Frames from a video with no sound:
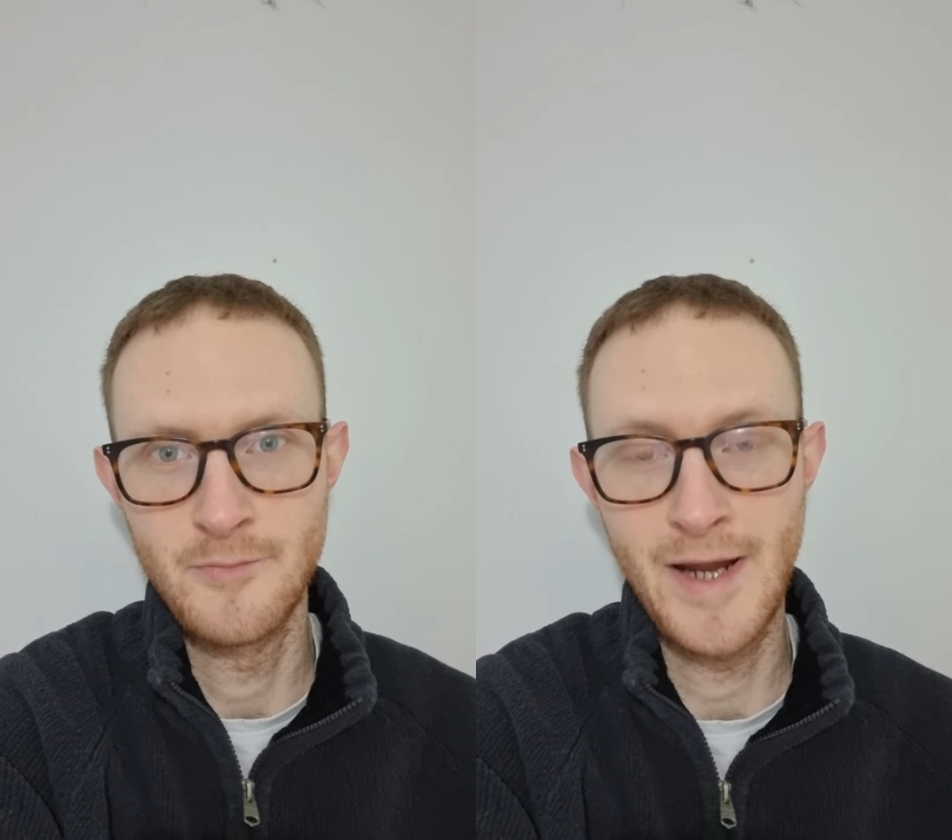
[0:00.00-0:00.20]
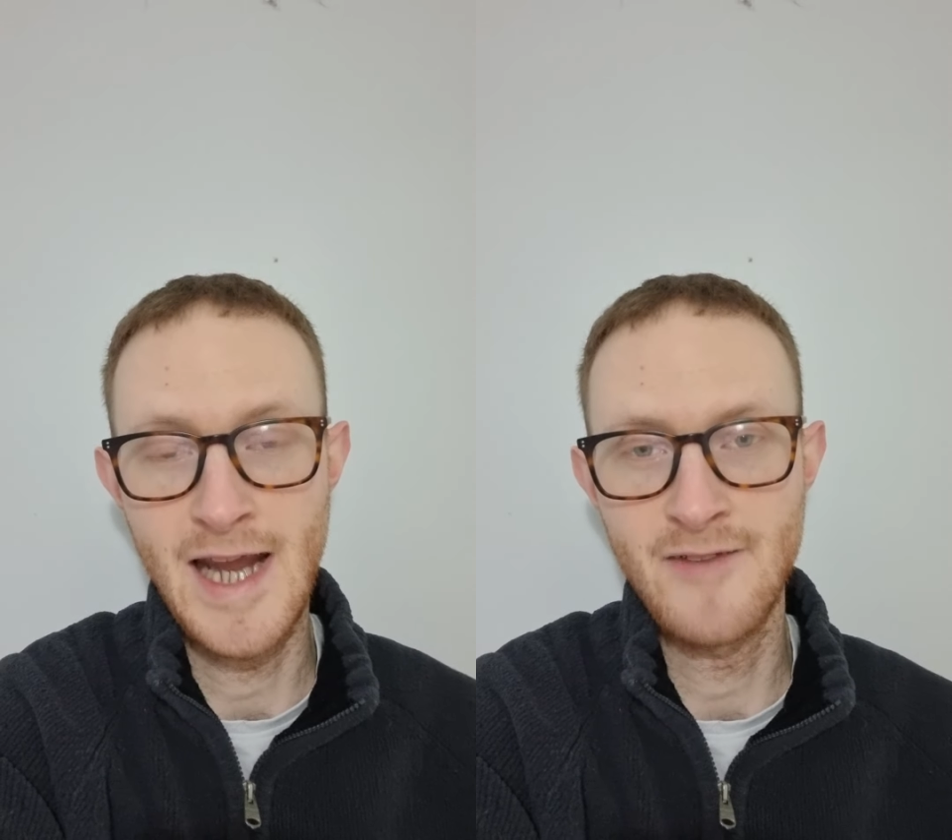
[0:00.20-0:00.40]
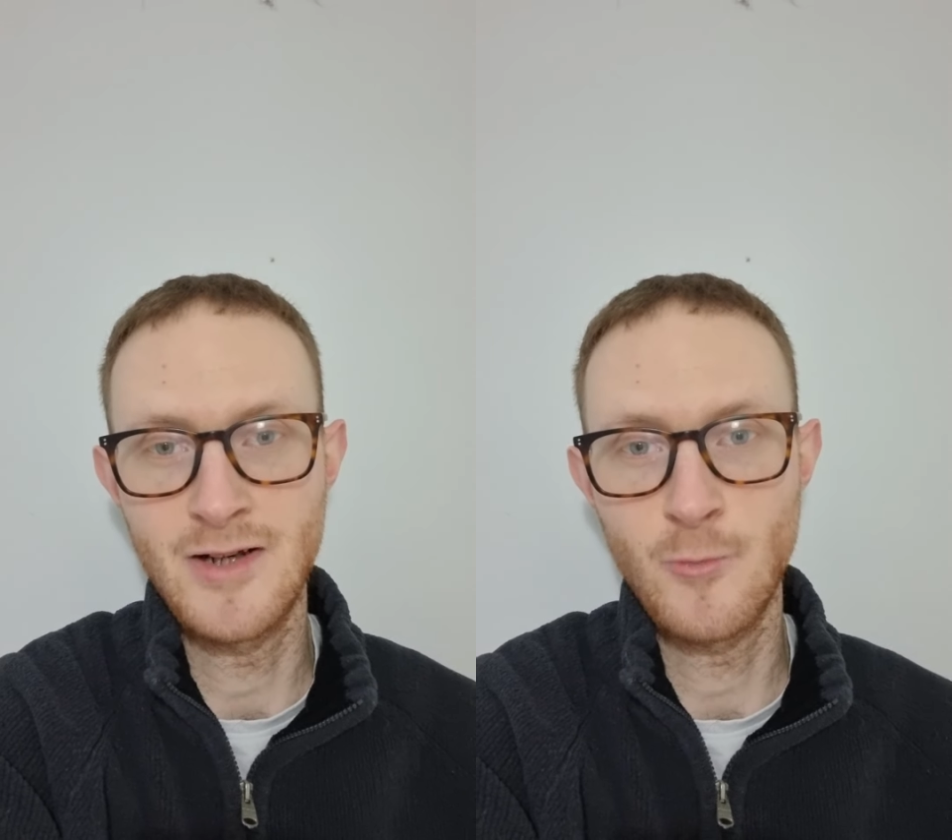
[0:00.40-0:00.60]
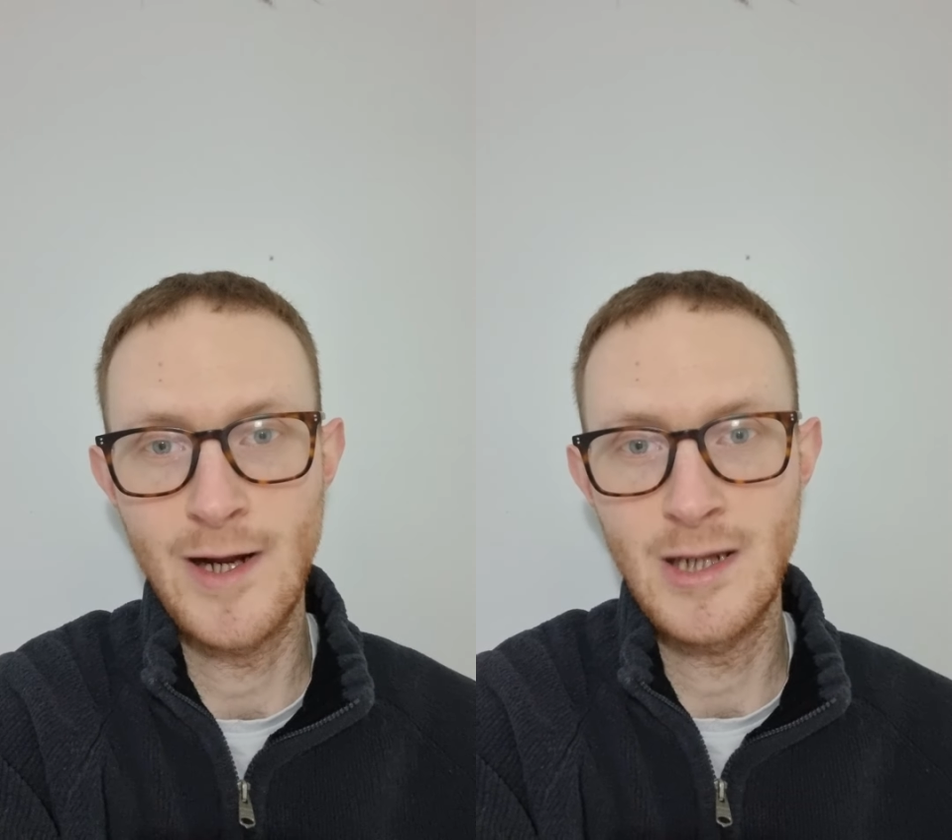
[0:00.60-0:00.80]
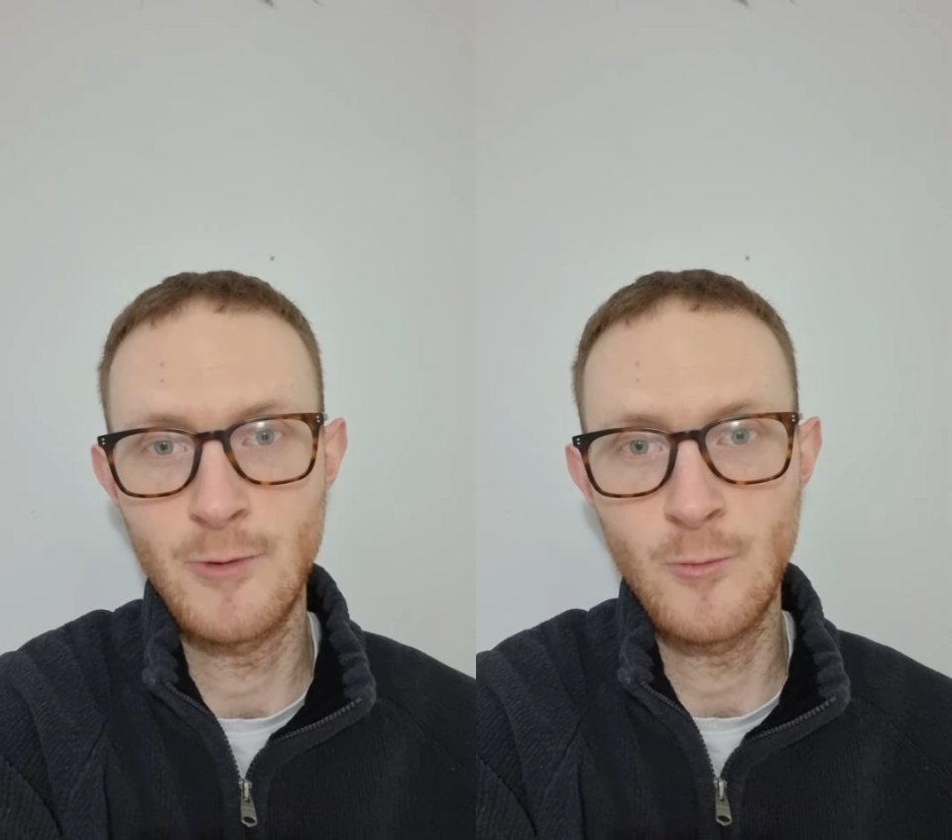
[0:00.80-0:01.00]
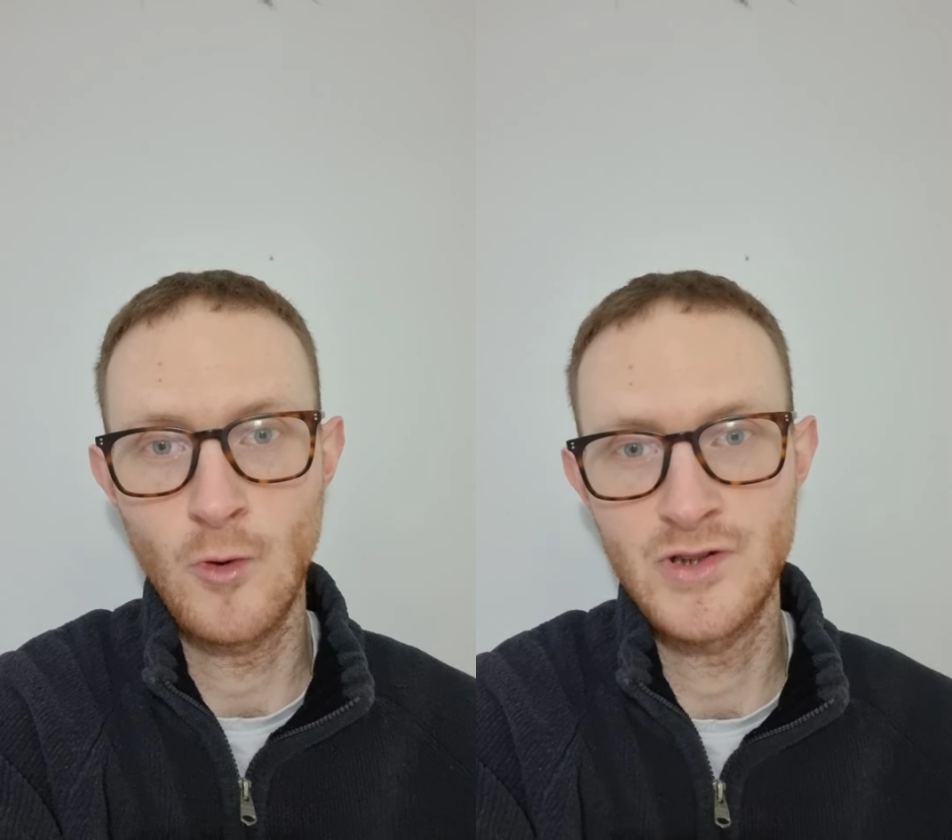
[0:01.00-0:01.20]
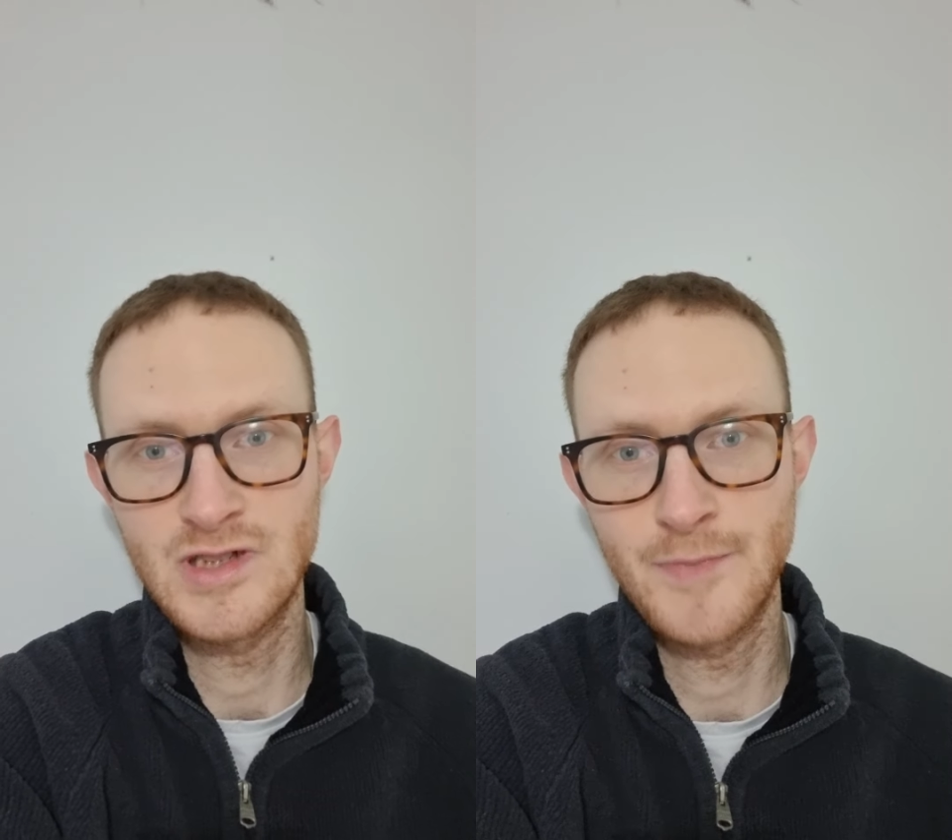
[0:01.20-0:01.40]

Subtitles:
behave in a way that we want